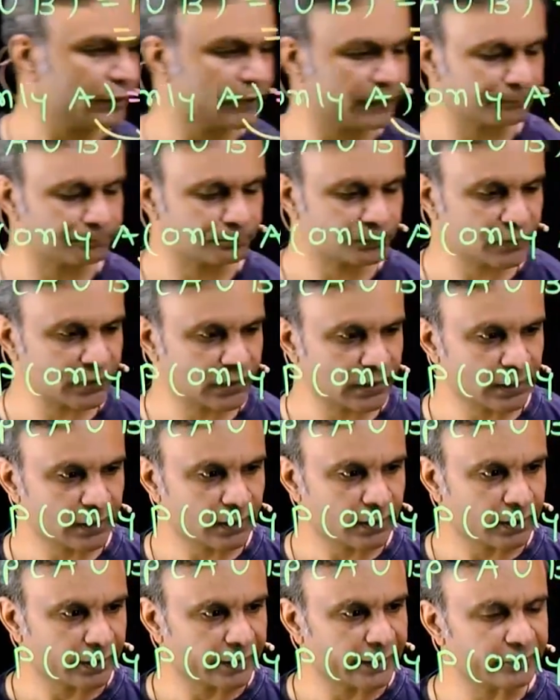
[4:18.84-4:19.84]
Okay.
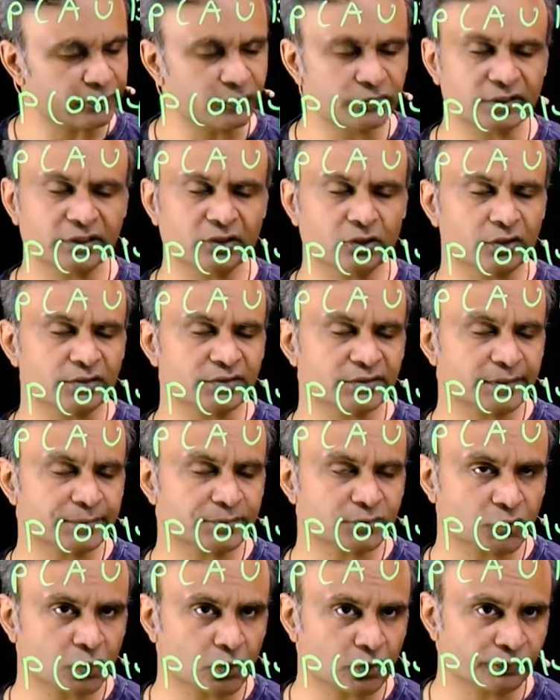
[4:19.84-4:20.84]
And using
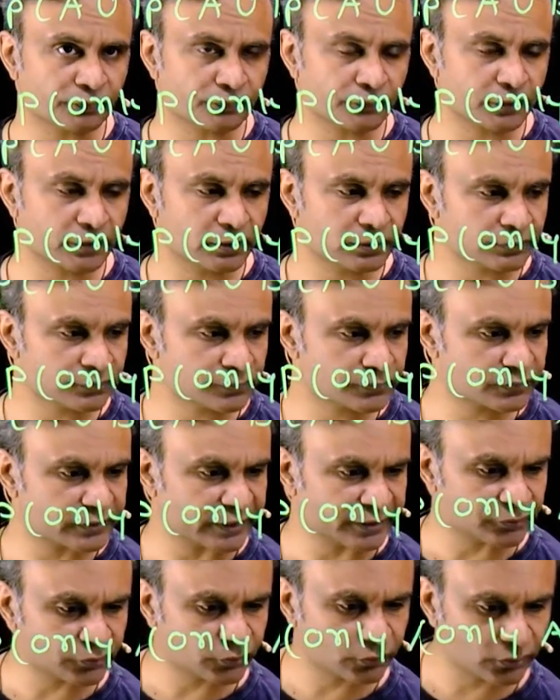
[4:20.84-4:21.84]
concepts of
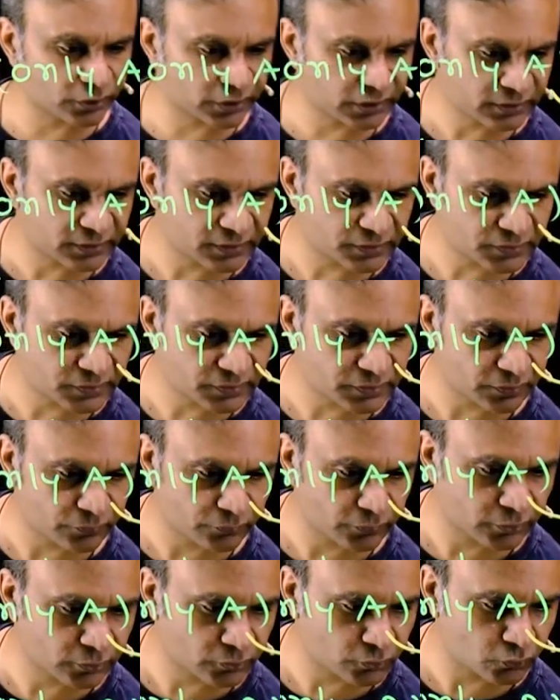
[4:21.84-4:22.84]
set theory, this is
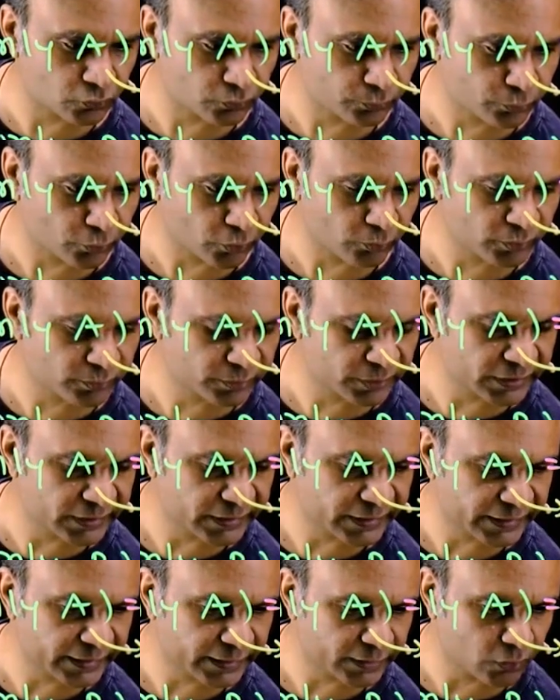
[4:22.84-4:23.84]
equal to
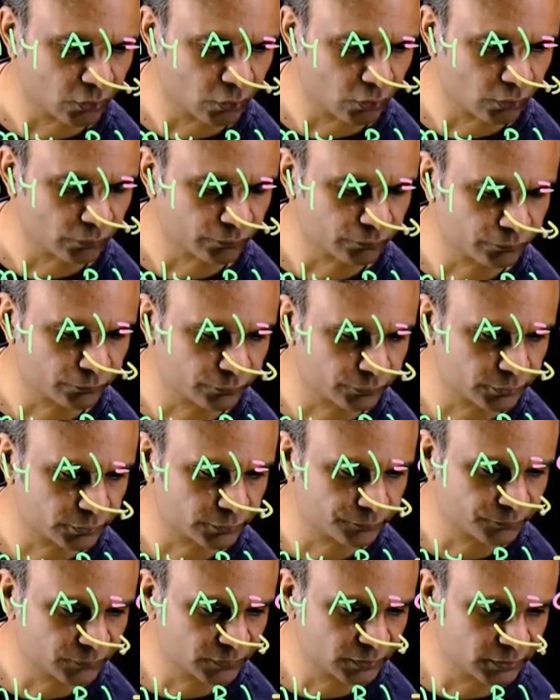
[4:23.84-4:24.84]
probability
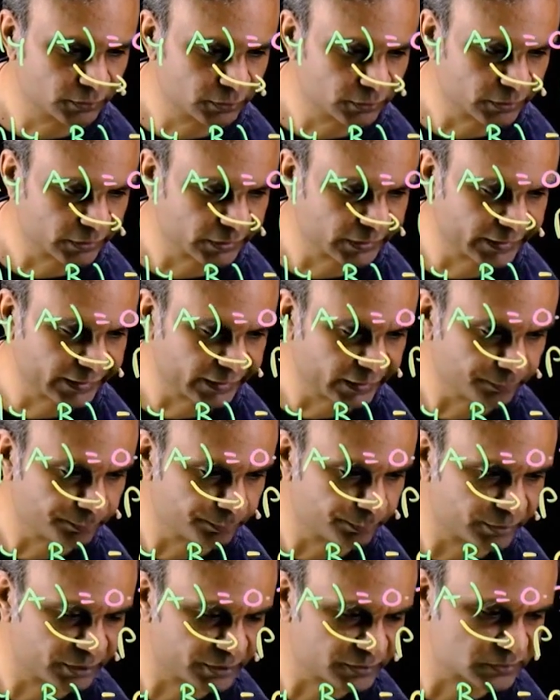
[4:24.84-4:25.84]
of A
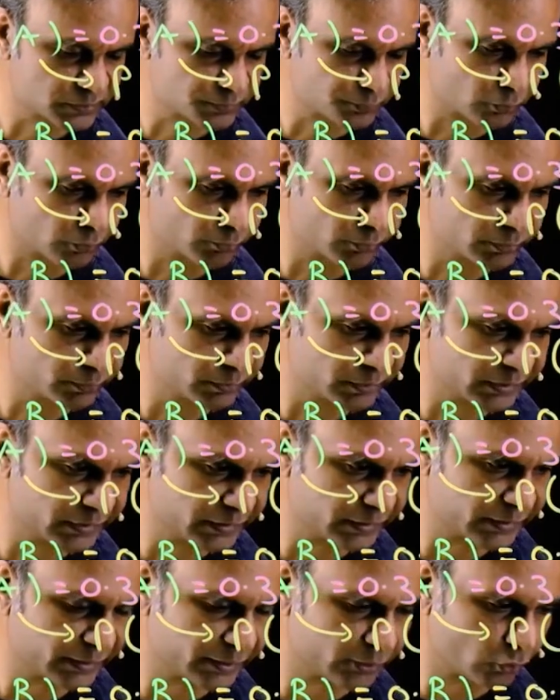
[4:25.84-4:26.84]
plus
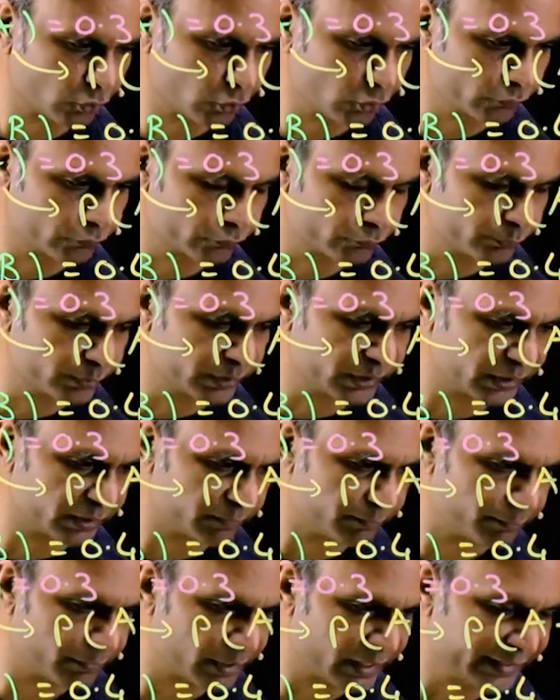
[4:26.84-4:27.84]
probability of
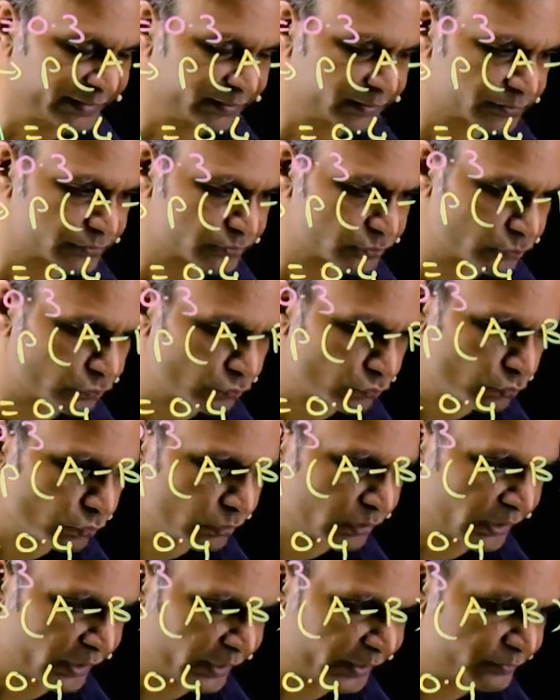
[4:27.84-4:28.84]
B minus
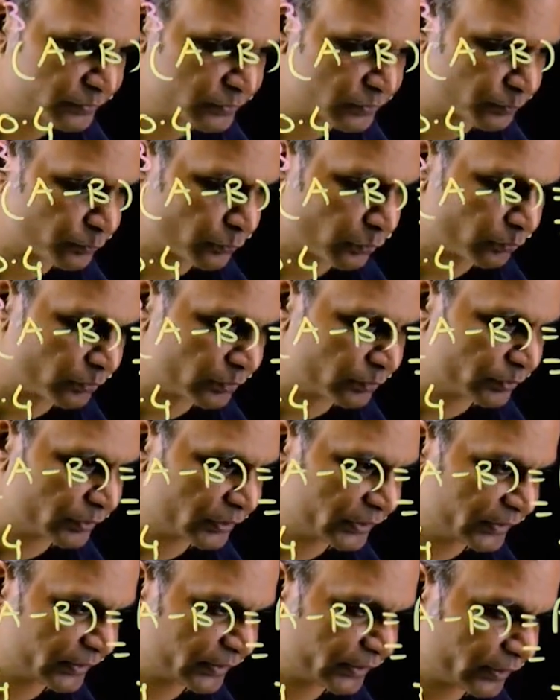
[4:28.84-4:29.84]
2 times
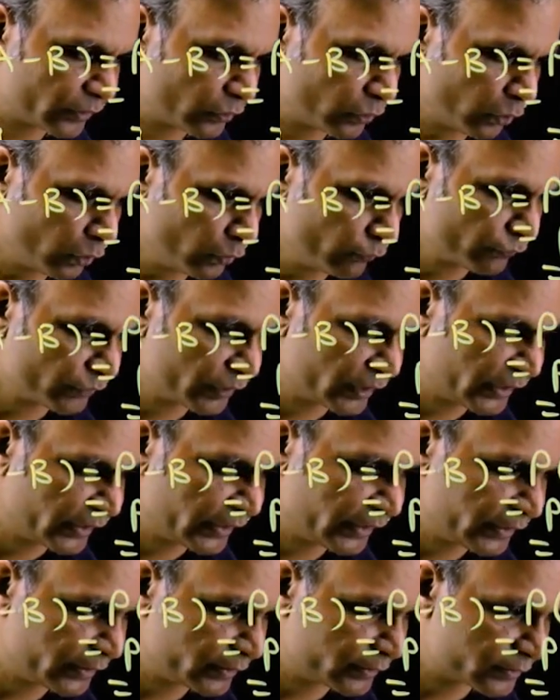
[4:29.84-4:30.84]
probability of
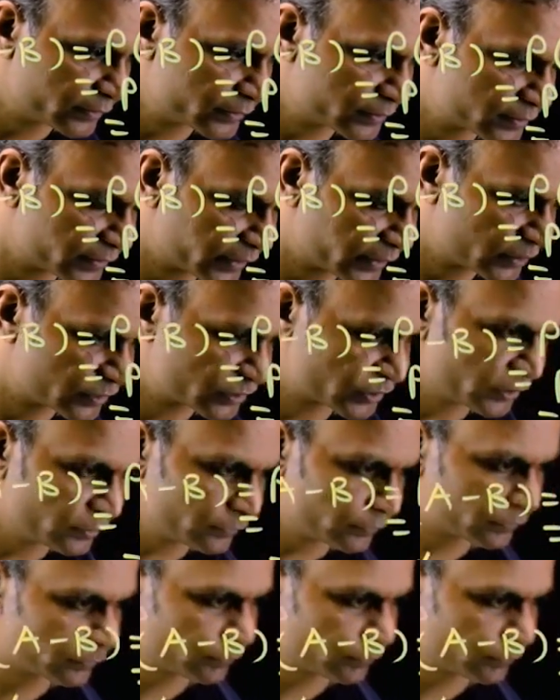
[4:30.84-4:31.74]
A intersection